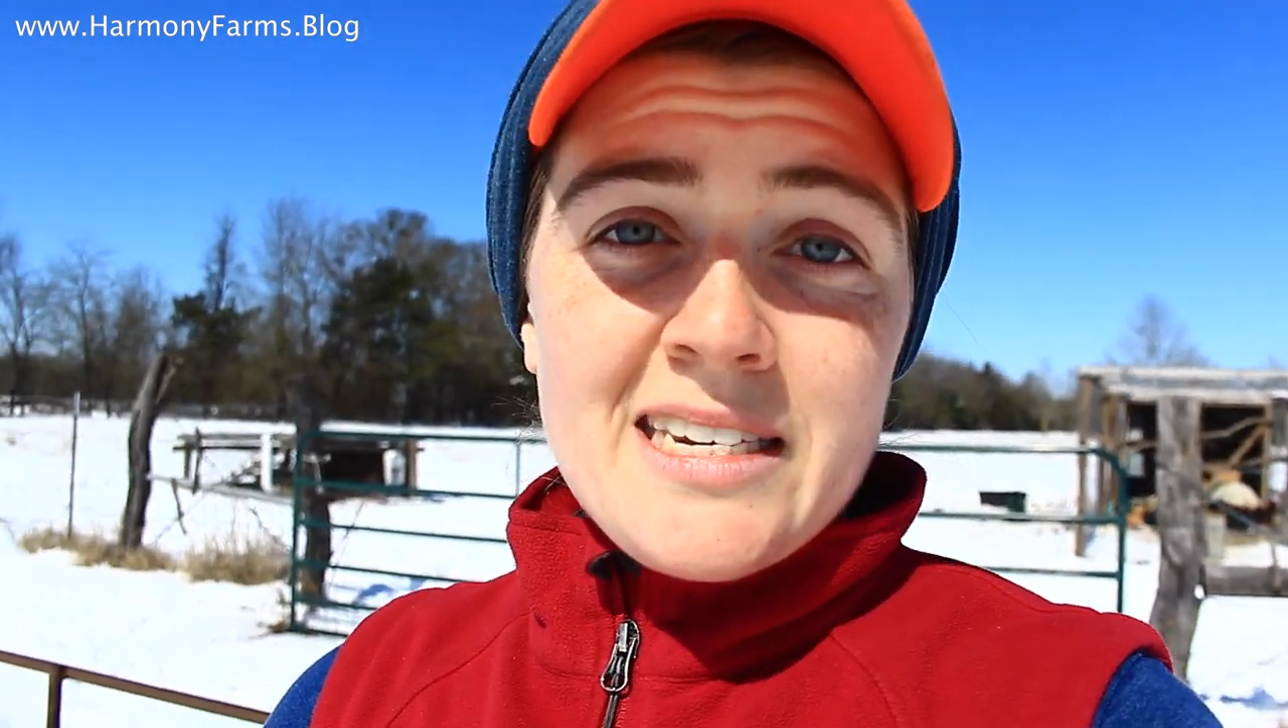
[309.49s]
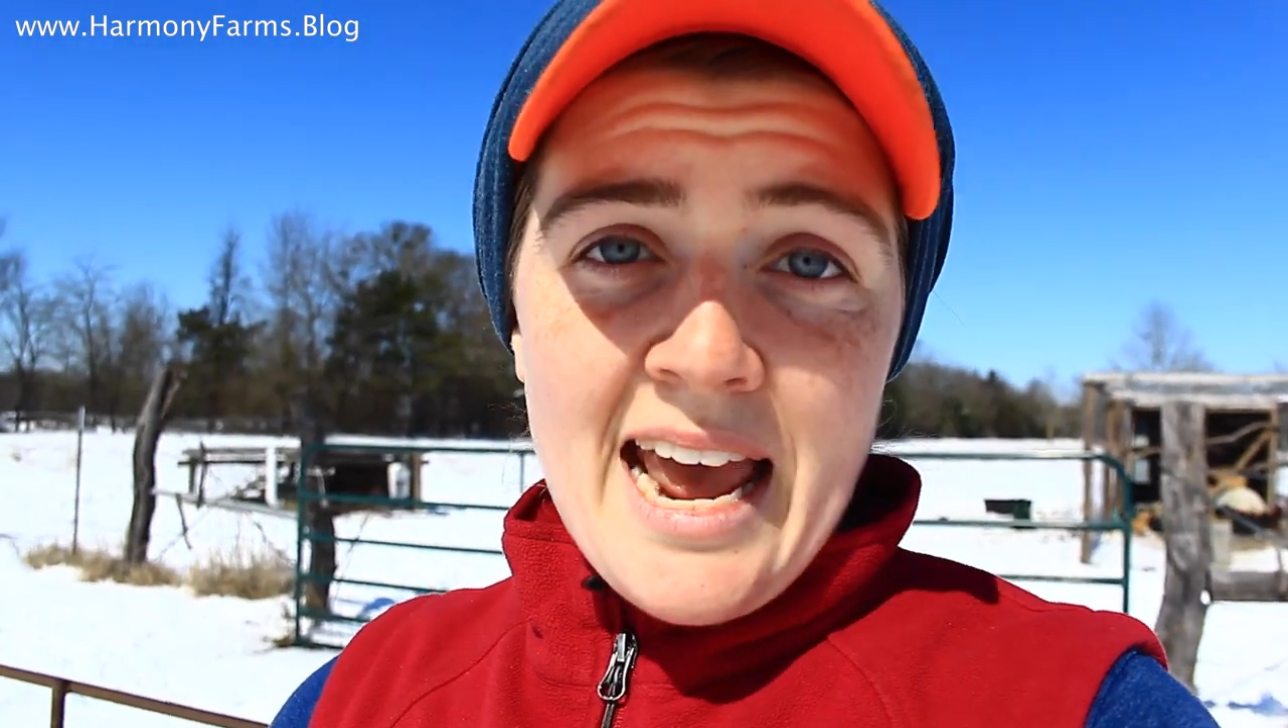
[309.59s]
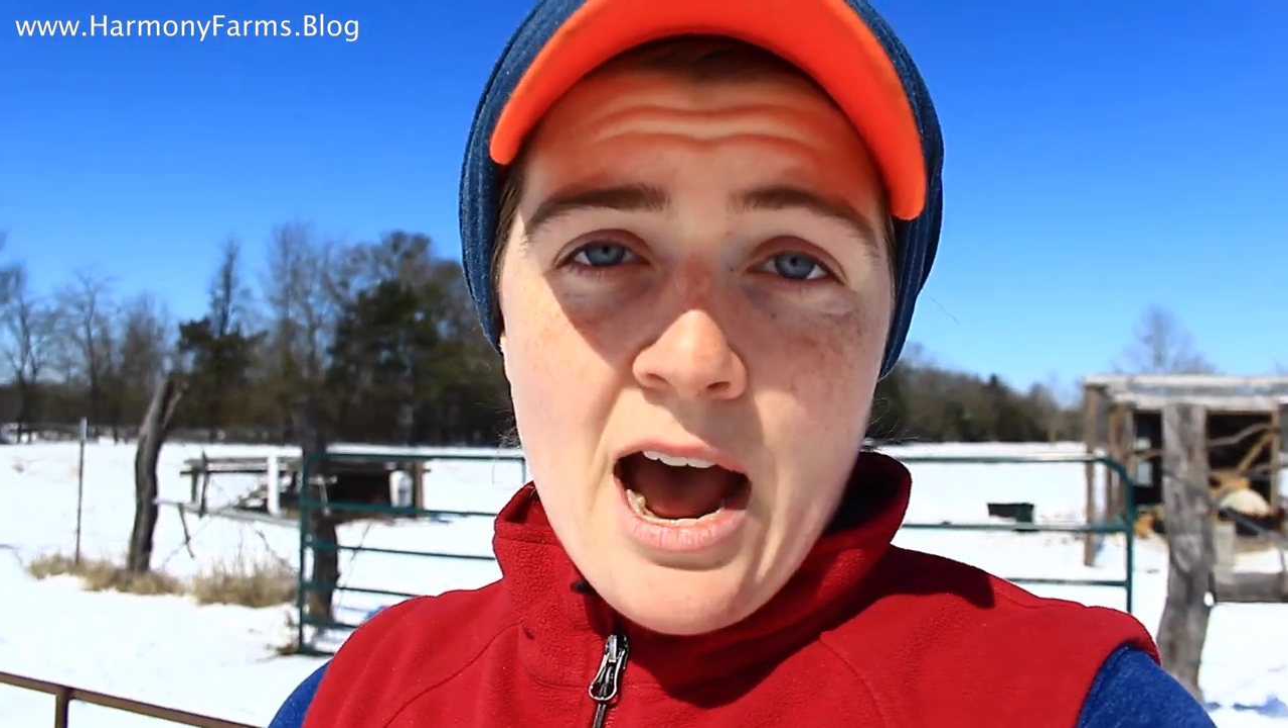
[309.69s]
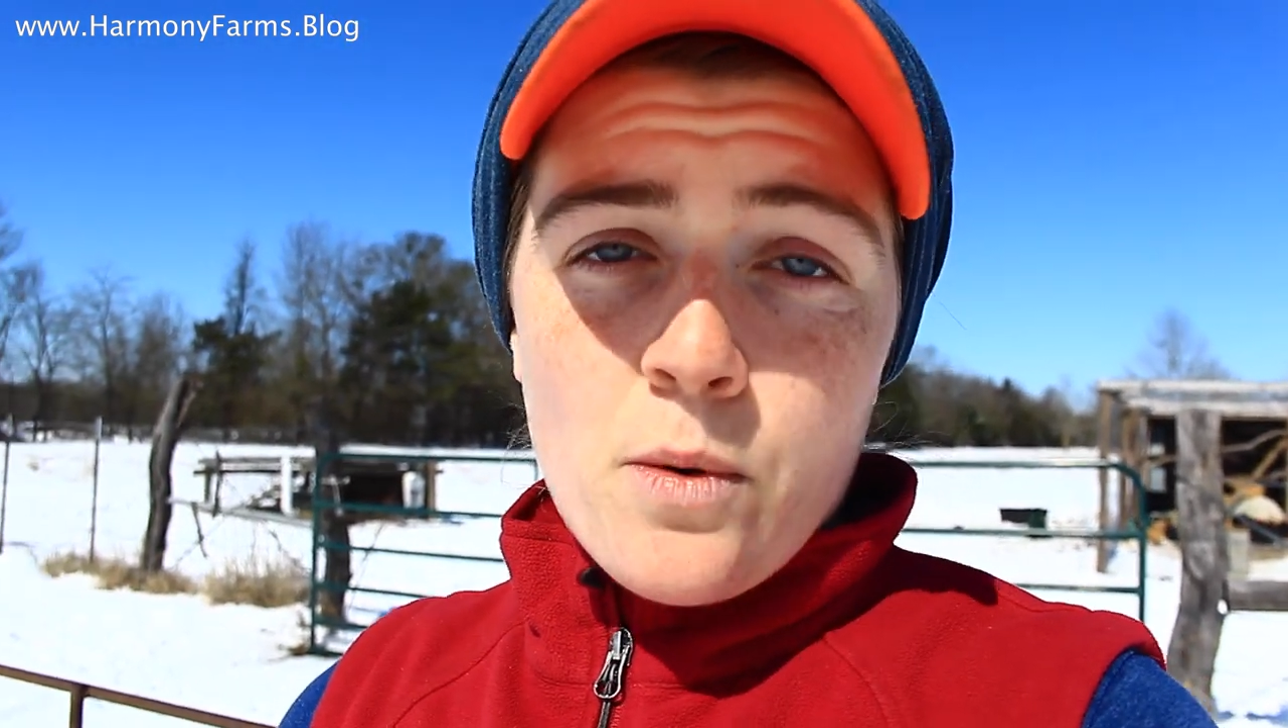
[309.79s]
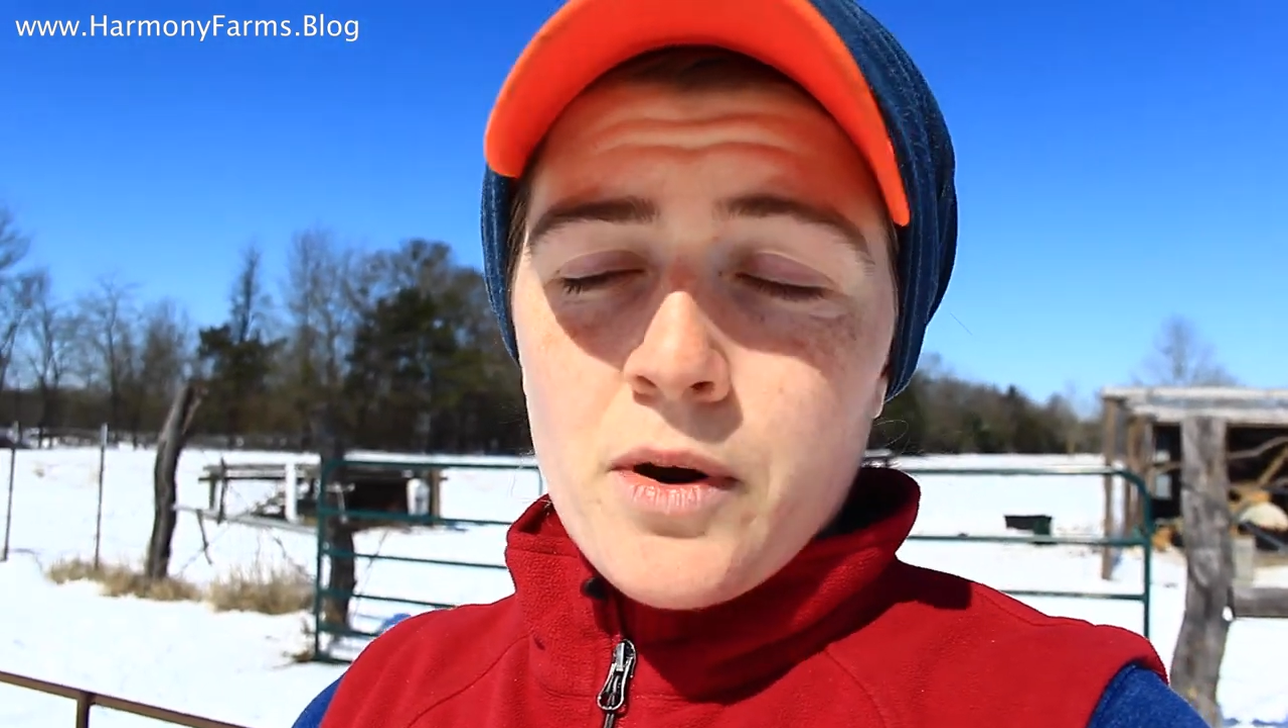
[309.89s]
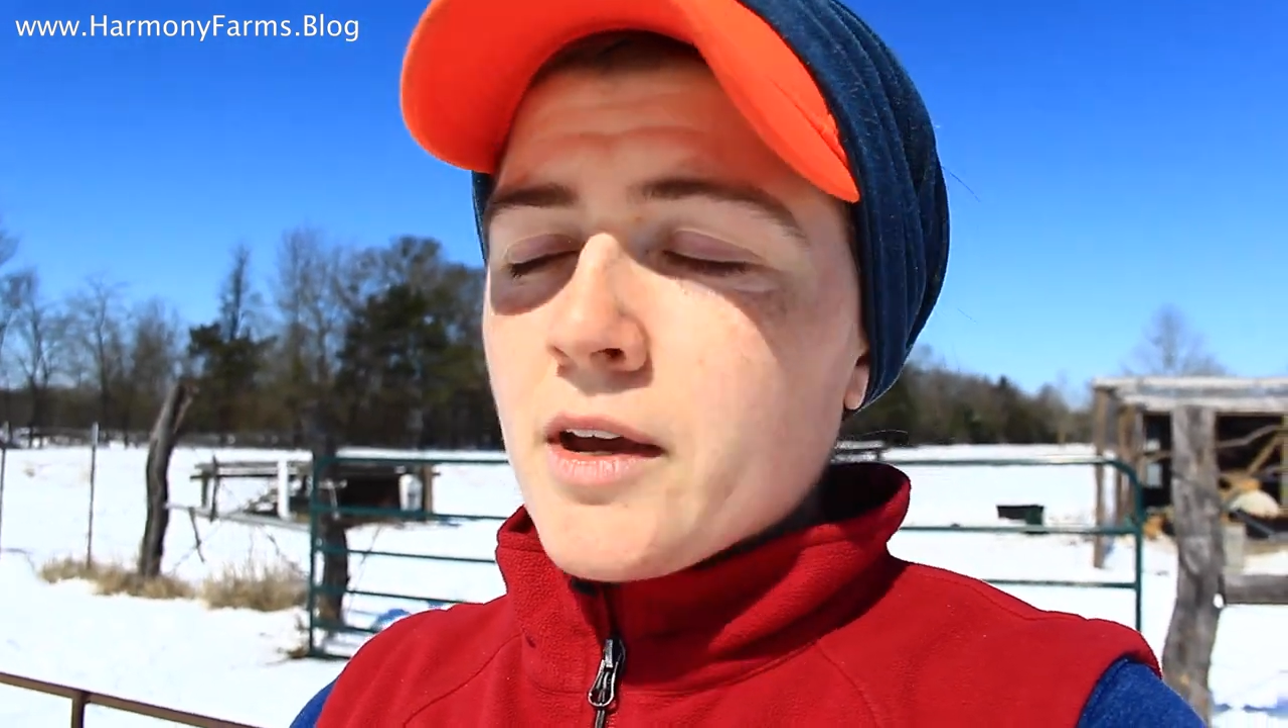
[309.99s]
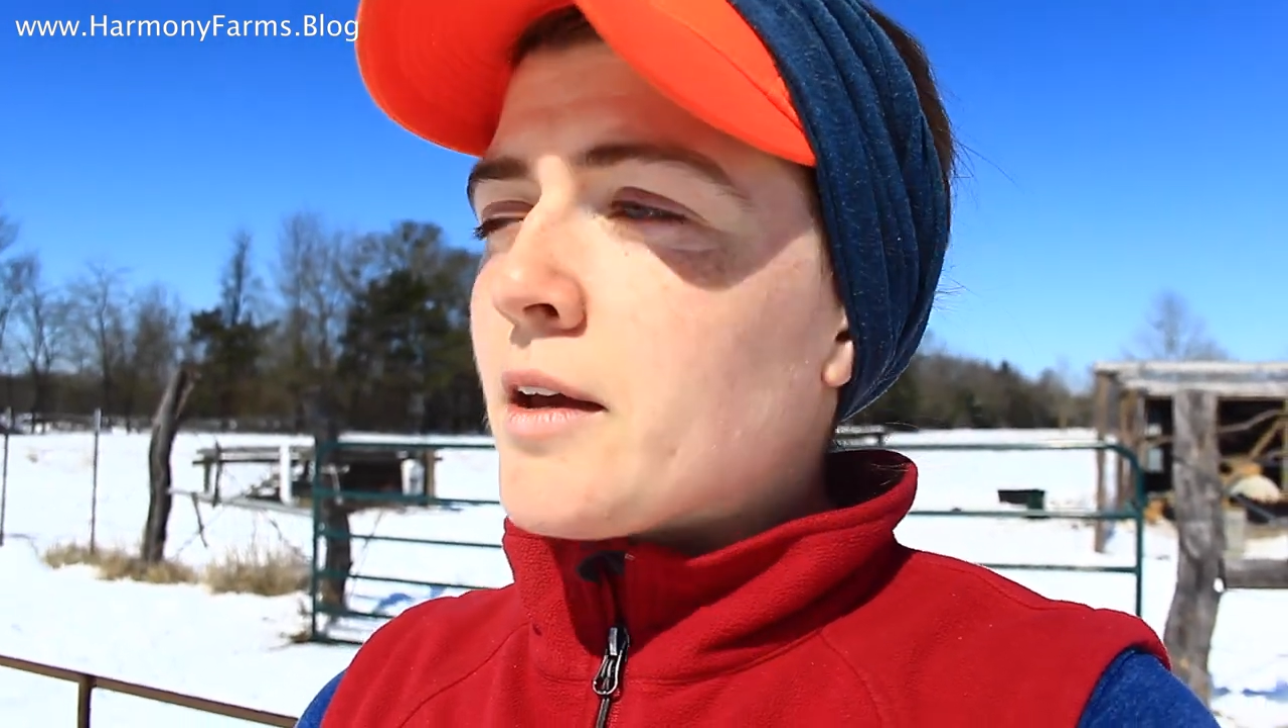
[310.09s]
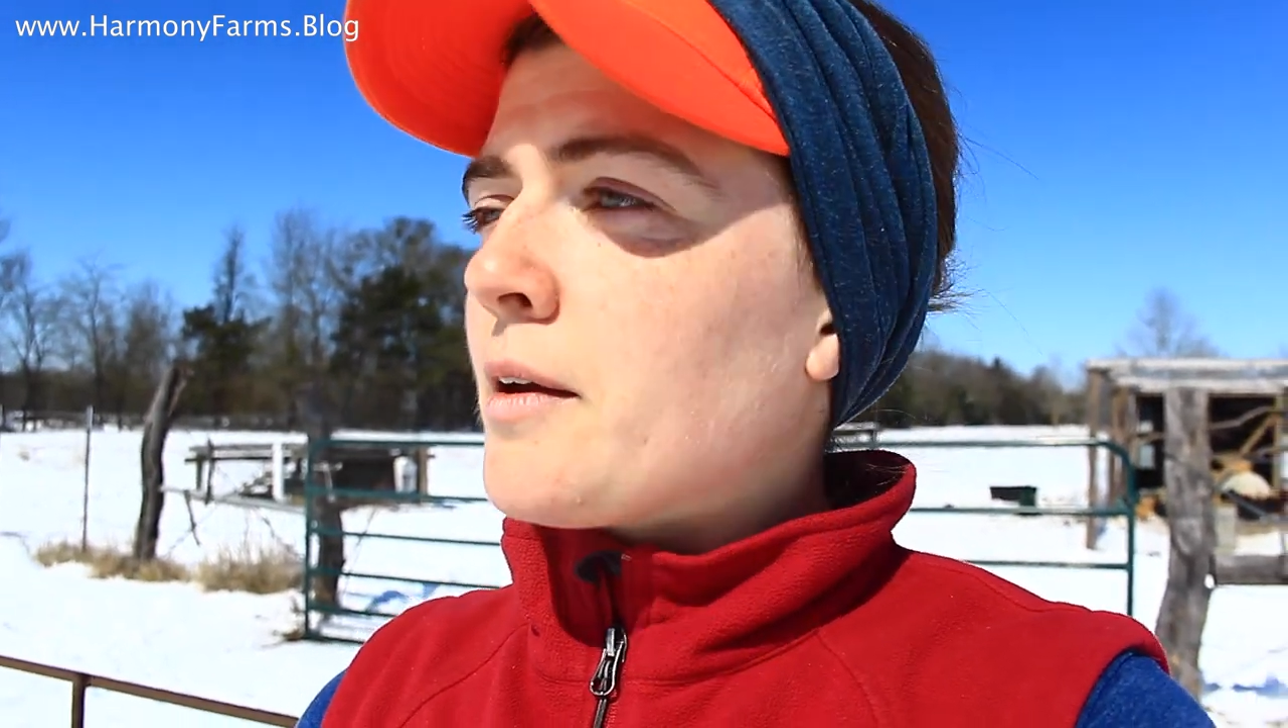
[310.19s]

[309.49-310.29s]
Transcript: down